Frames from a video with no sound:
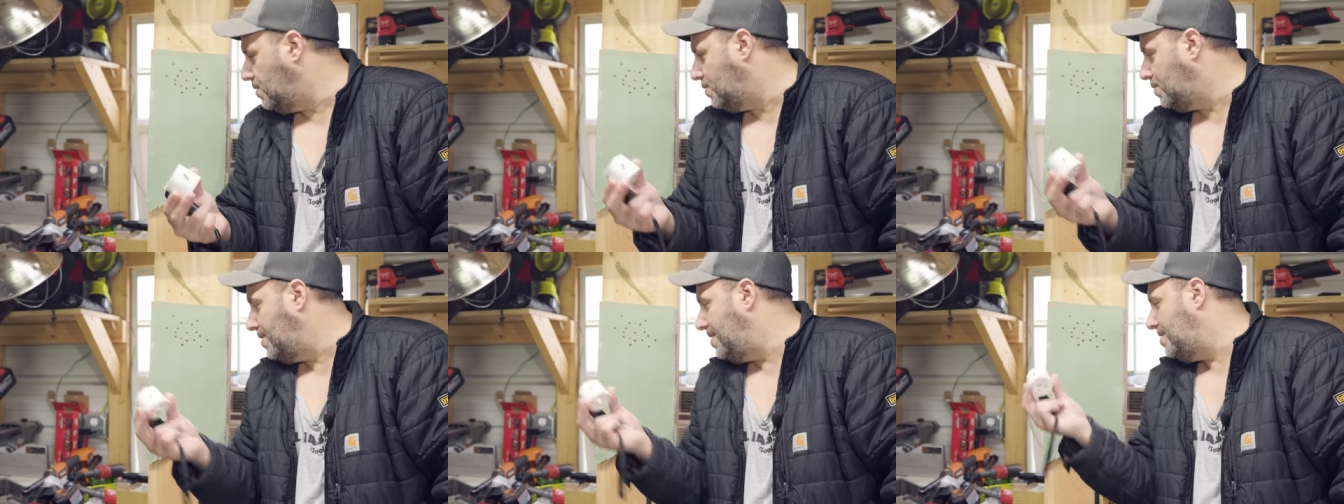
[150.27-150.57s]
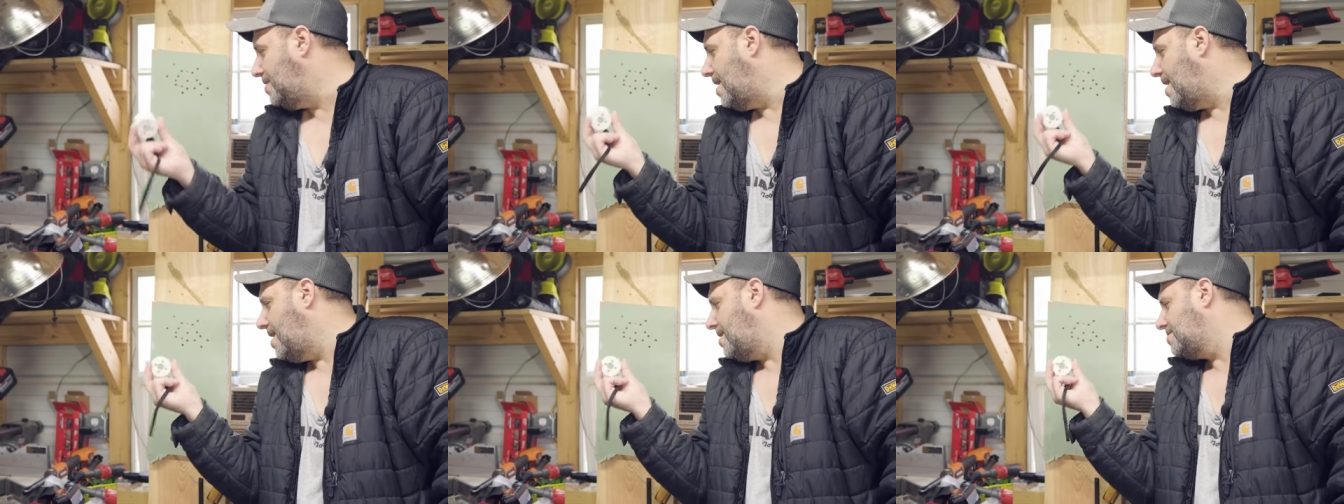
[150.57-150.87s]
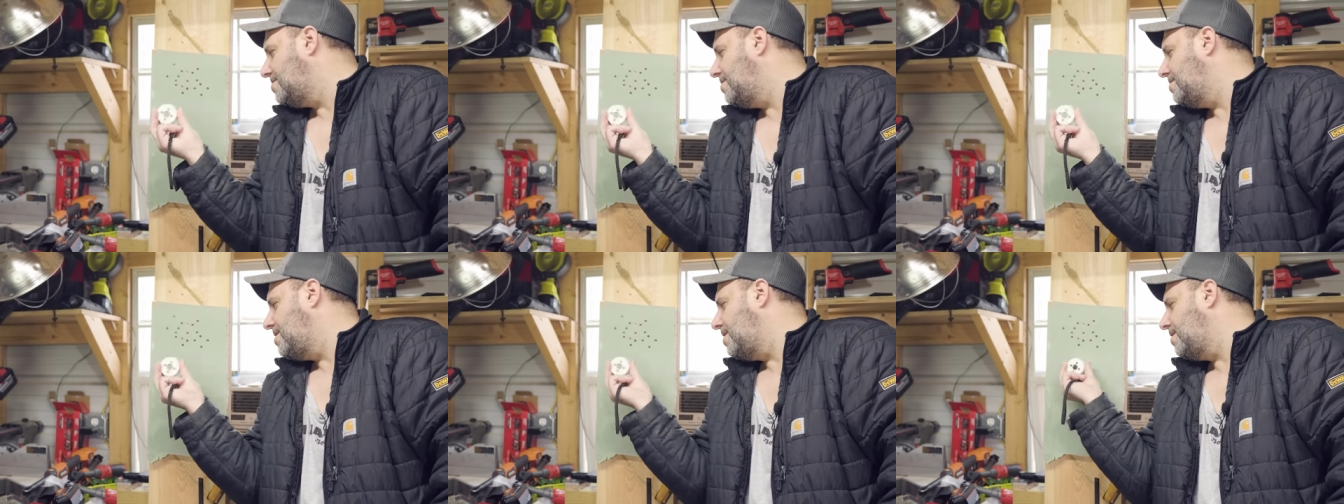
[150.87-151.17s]
We
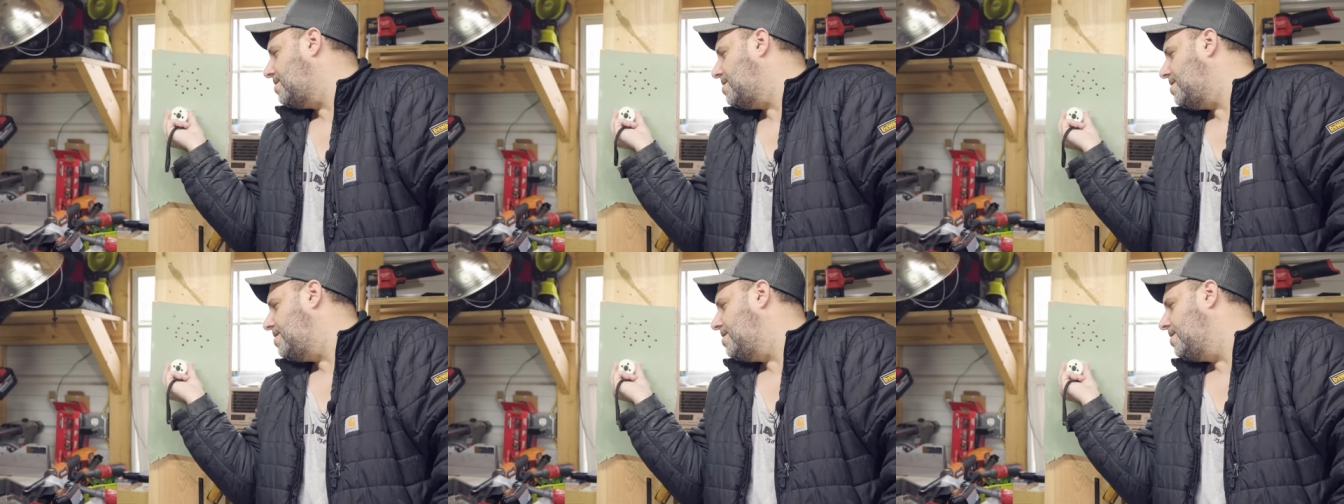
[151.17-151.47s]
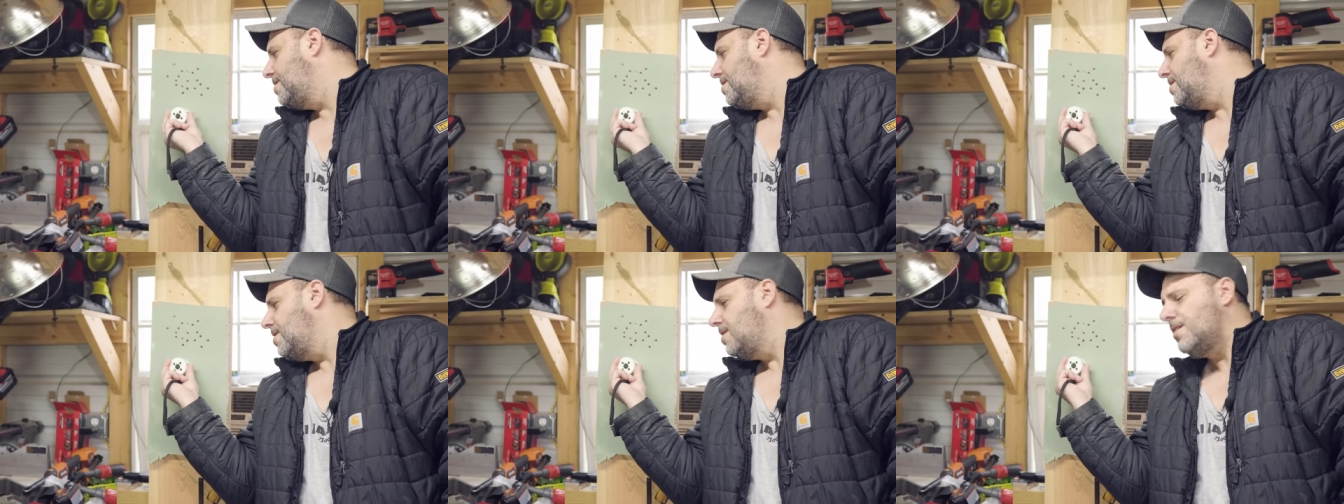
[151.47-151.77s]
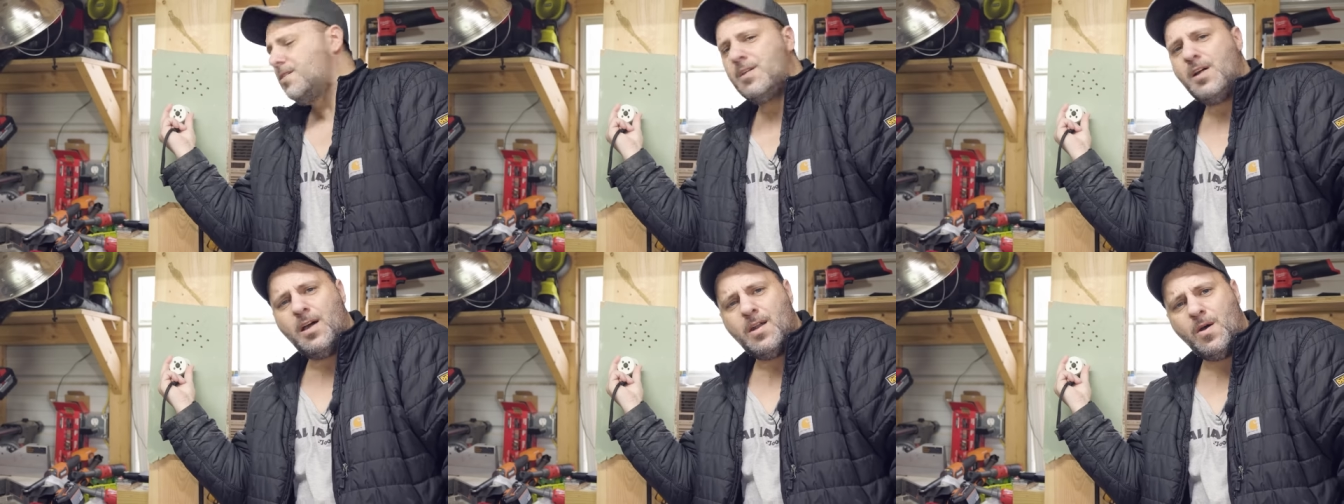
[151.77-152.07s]
accidentally
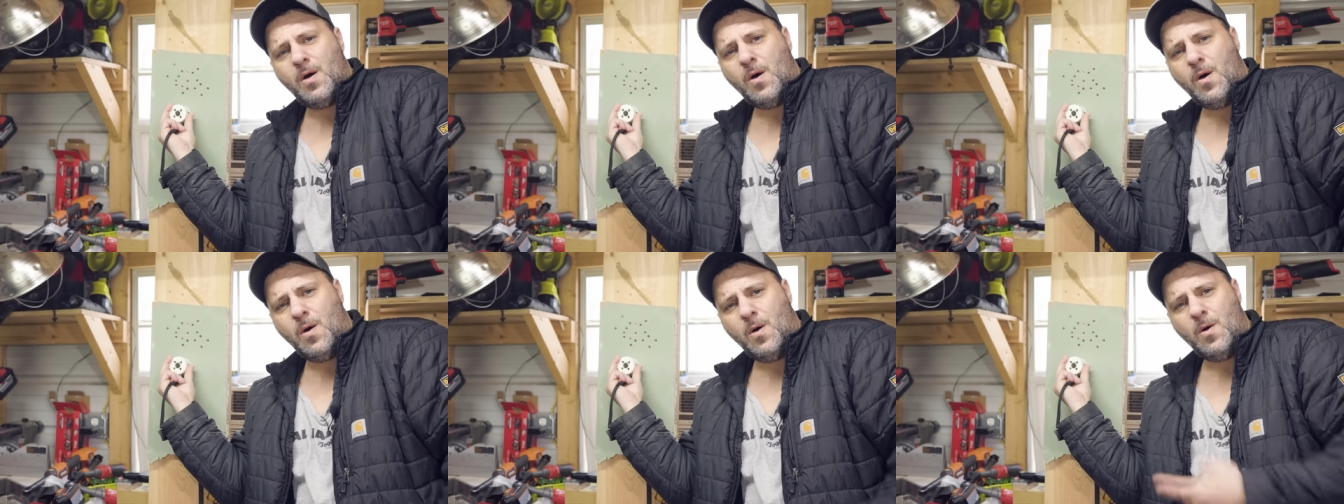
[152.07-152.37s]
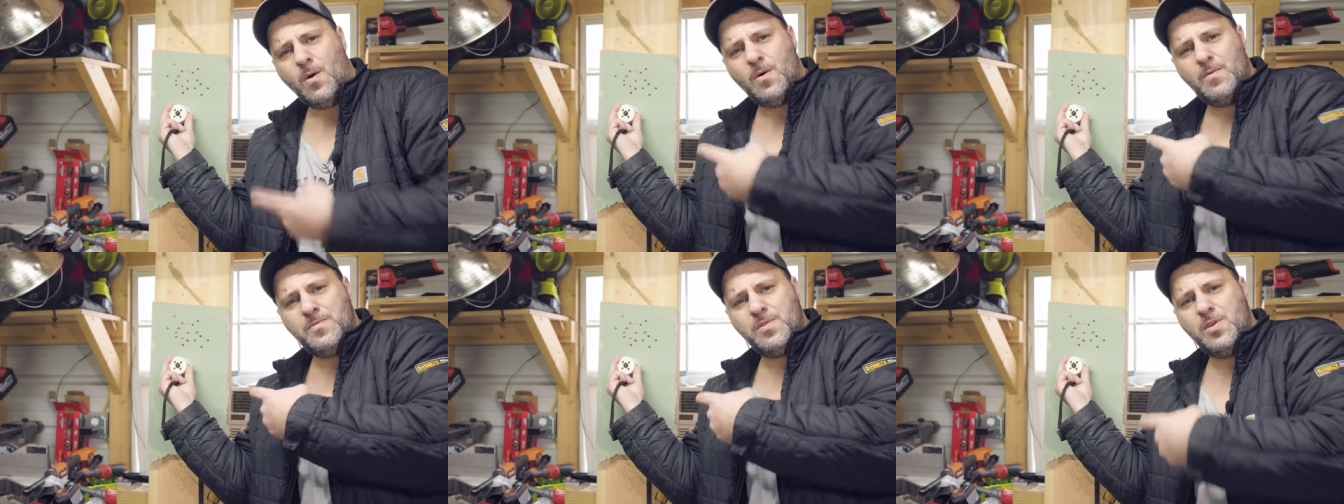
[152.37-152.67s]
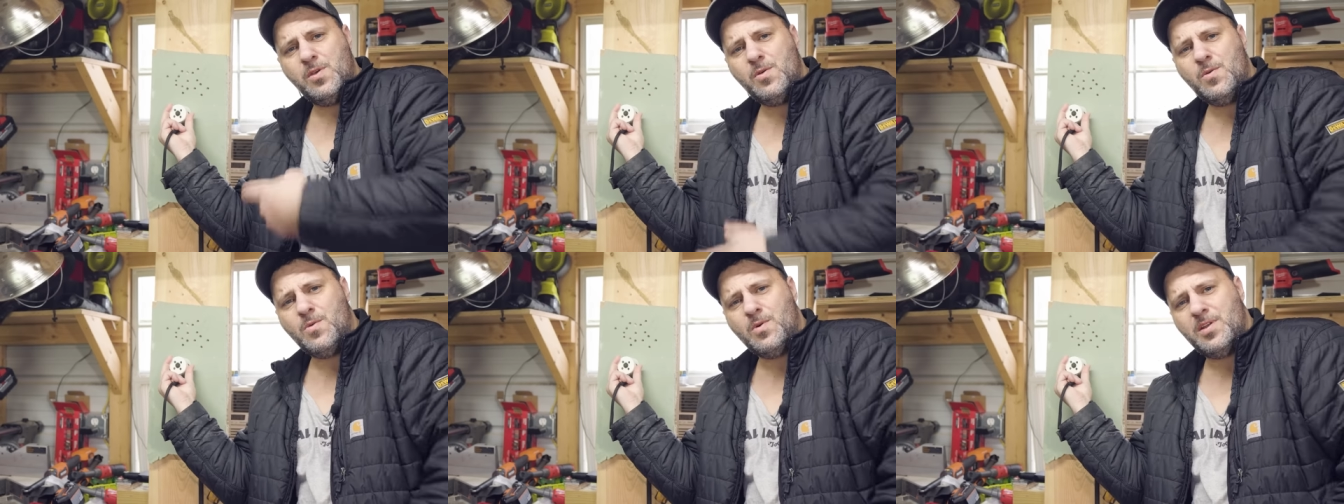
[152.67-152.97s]
cut a hole of
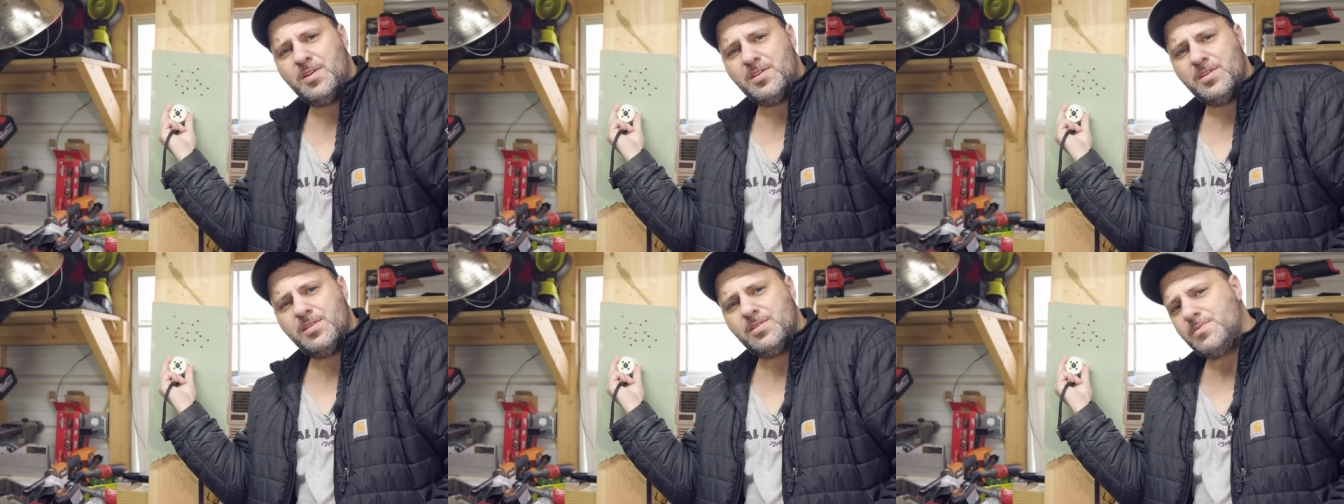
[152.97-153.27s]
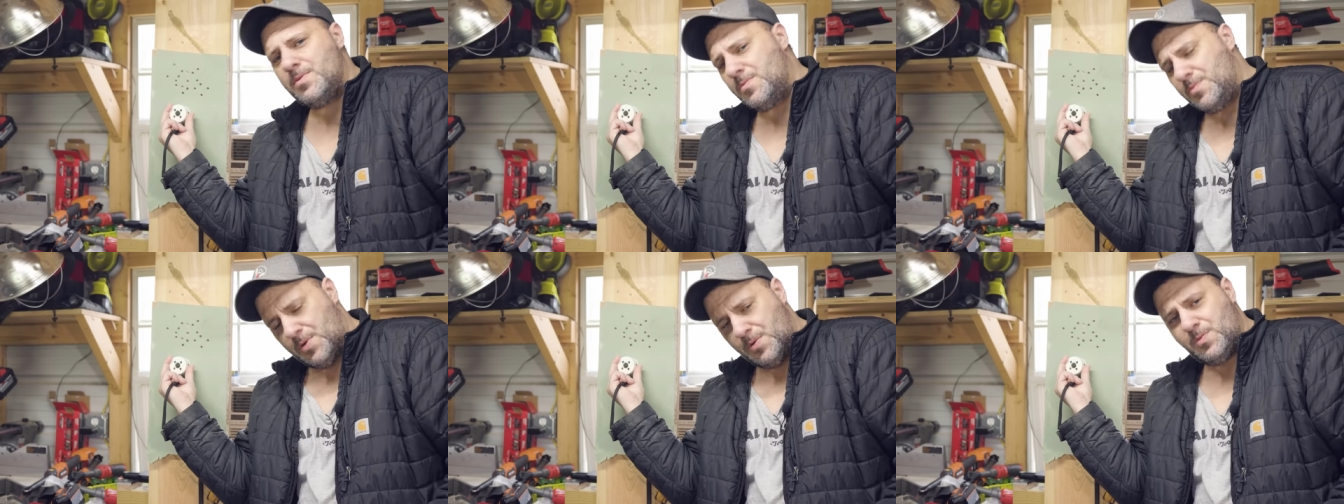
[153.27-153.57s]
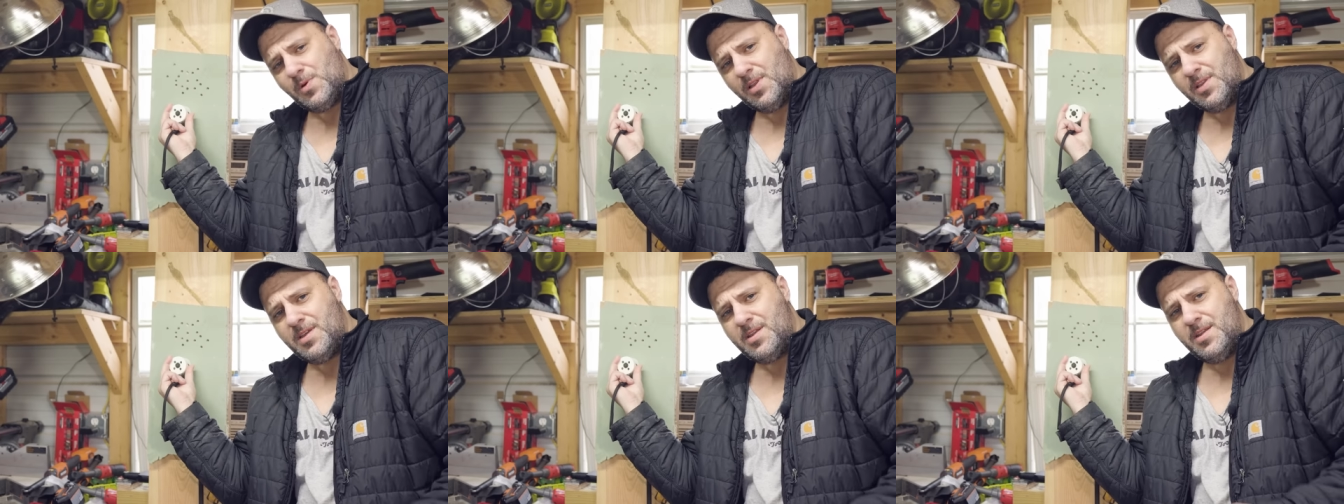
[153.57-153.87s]
two inches when we
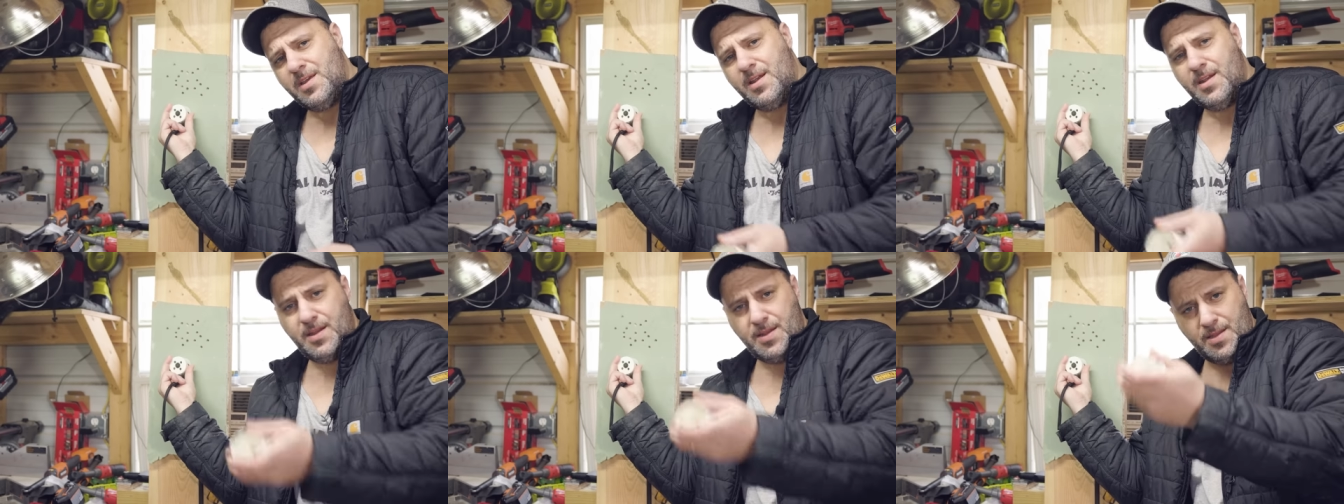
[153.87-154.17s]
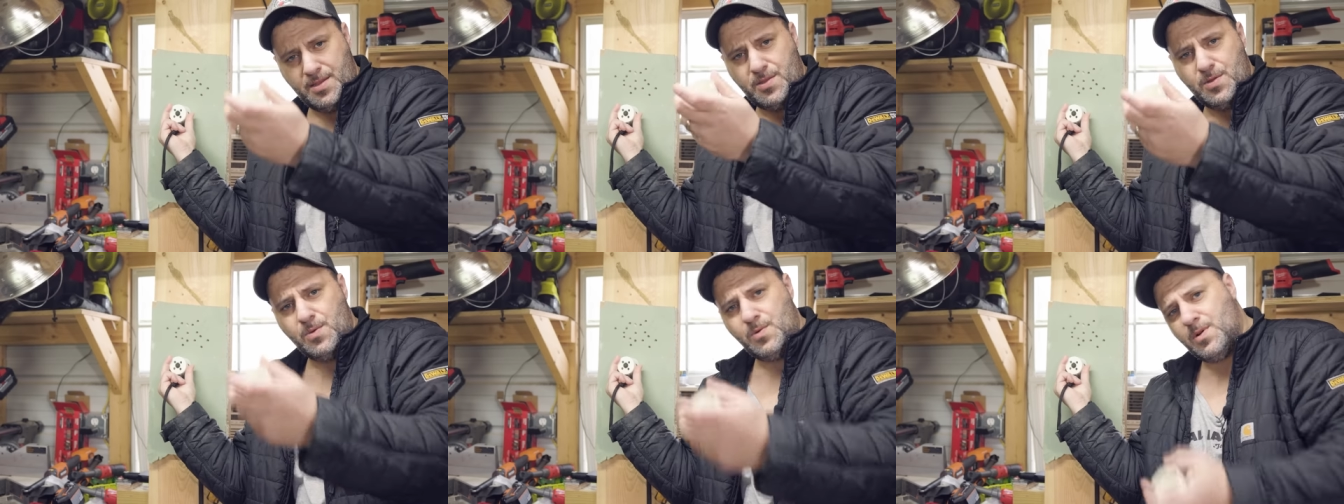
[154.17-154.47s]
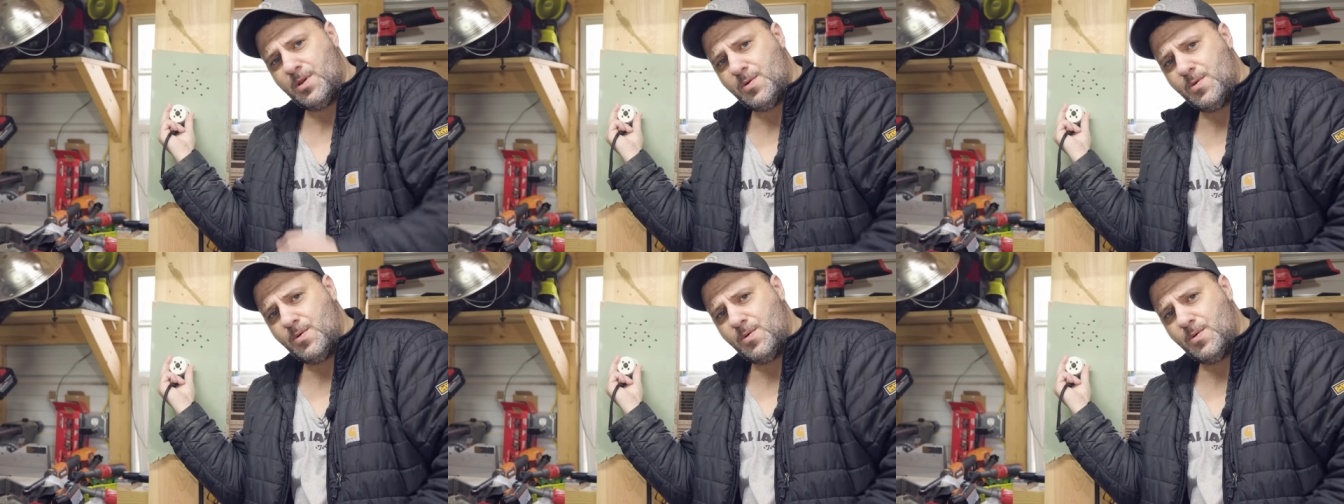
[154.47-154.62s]
really needed a two and a